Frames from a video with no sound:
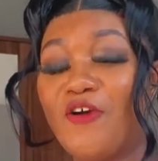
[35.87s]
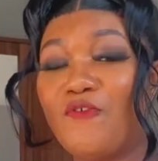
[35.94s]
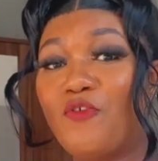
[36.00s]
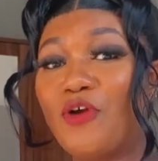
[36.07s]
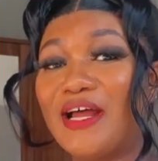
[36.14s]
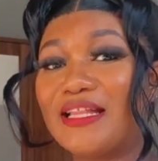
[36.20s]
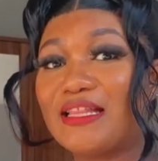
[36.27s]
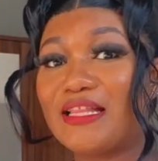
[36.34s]

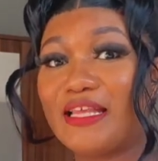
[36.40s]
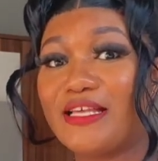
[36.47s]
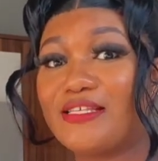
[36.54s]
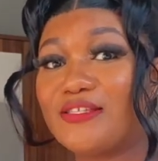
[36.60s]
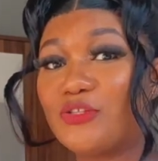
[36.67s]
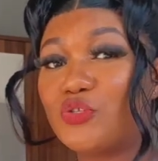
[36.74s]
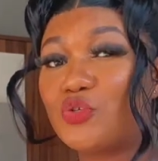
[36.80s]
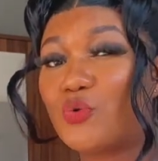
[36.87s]
for at
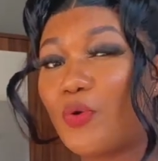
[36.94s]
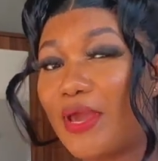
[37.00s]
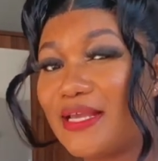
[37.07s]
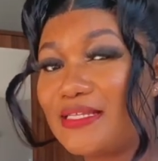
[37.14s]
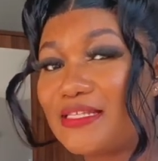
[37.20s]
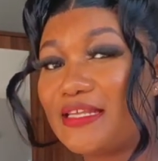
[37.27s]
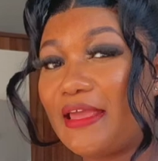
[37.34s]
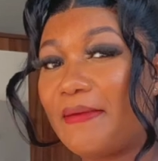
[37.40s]
least
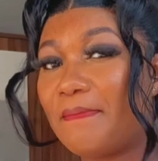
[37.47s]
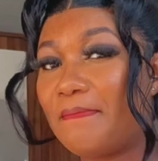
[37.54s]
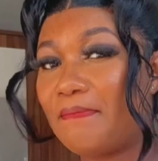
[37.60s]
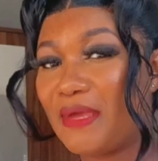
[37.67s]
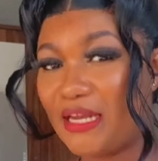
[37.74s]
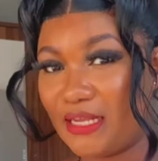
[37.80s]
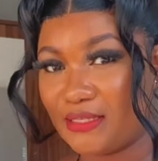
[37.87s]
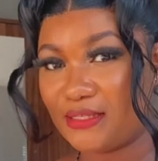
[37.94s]
20
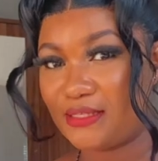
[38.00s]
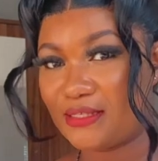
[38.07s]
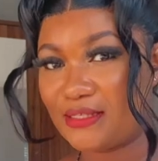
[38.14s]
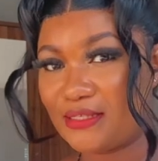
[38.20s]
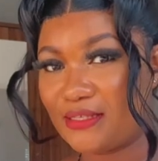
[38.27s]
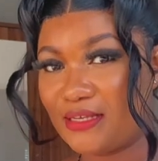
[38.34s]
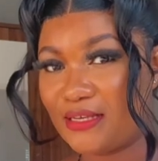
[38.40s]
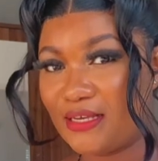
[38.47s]

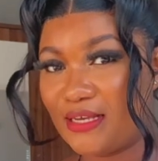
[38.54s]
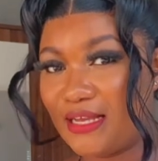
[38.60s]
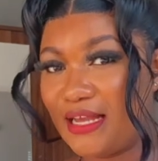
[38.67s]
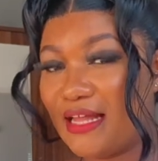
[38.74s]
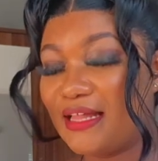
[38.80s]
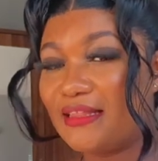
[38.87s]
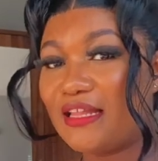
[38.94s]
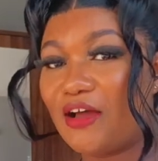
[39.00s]
minutes.
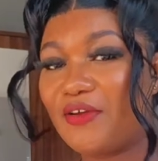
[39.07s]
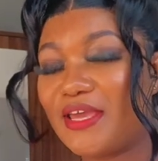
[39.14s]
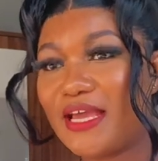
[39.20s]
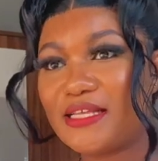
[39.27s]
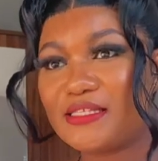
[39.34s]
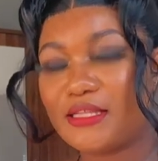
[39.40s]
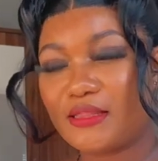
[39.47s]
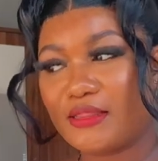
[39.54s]
Now,
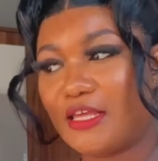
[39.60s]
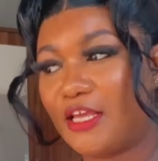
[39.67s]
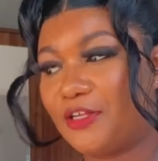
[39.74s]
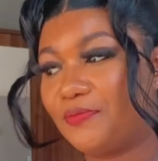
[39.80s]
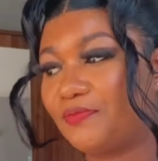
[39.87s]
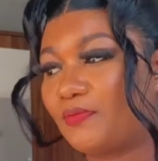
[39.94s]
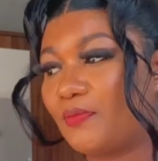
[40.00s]
here's the thing,